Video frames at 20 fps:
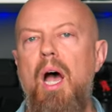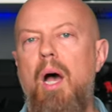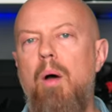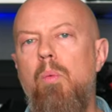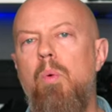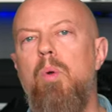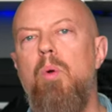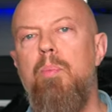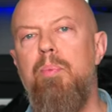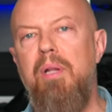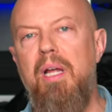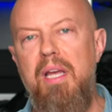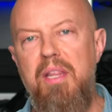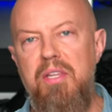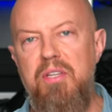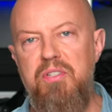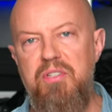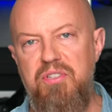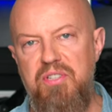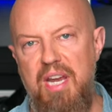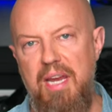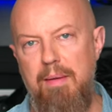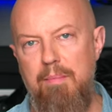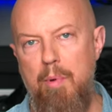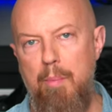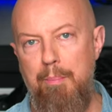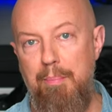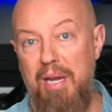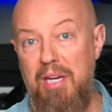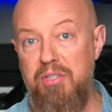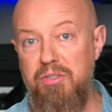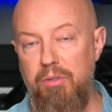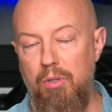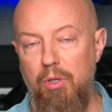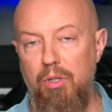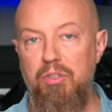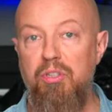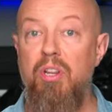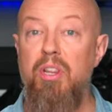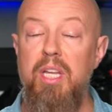I want to apply this same base
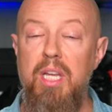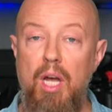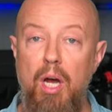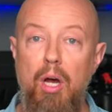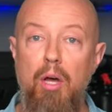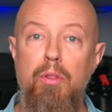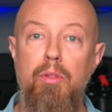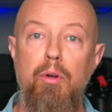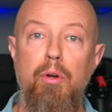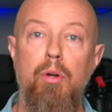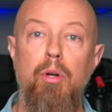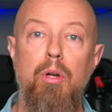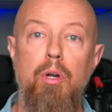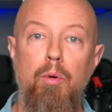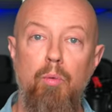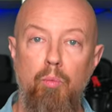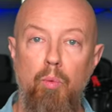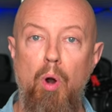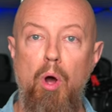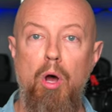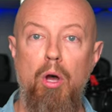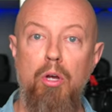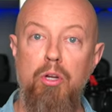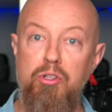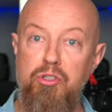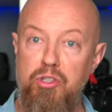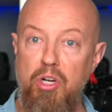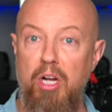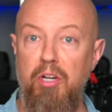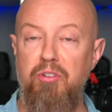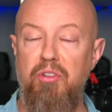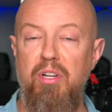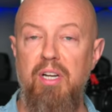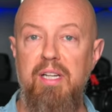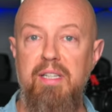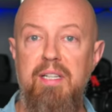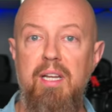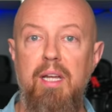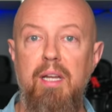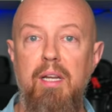look to the other raw shots that
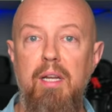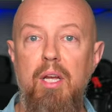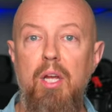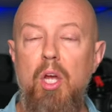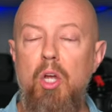I did.